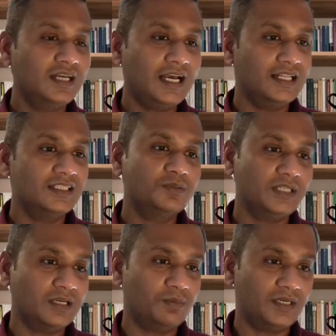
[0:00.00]
and then
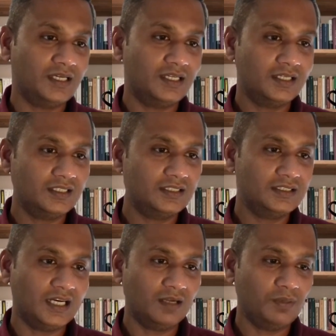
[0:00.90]
spin up a
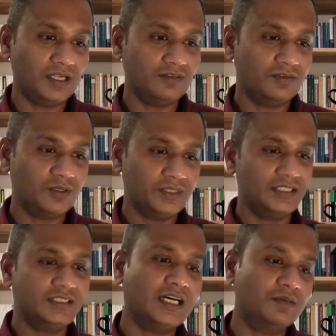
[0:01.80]
data platform and
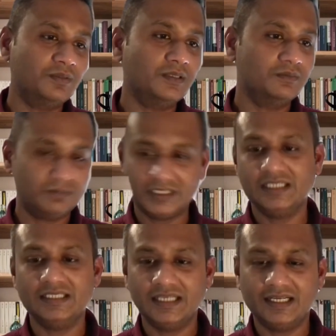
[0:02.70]
then start
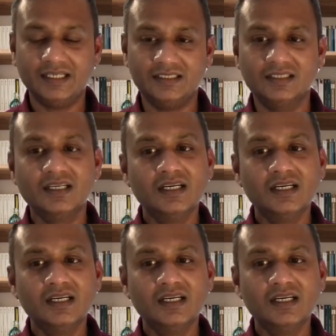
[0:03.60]
bringing data in.